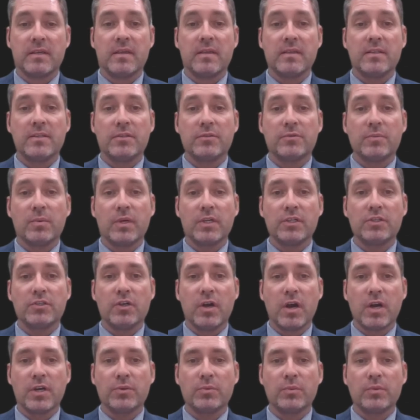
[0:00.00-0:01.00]
This is when a
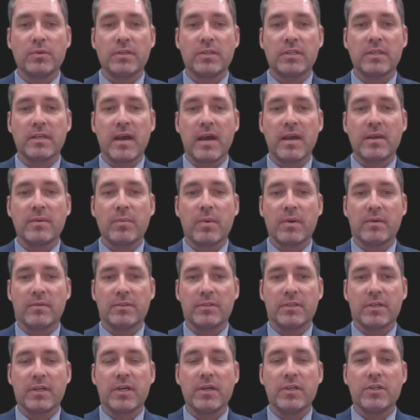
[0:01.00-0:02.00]
judge will decide whether to